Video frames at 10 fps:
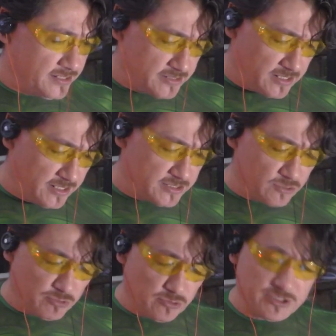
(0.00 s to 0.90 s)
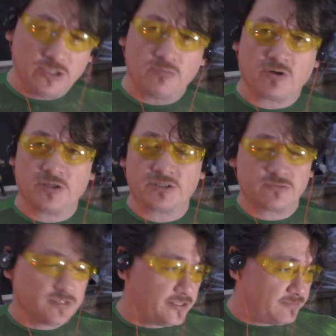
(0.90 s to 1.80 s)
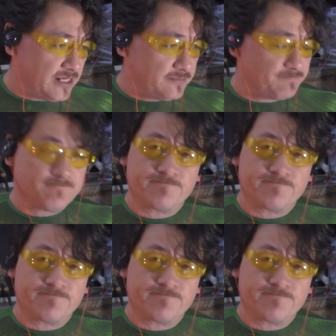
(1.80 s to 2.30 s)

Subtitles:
the real deal, Bronson Reed, man.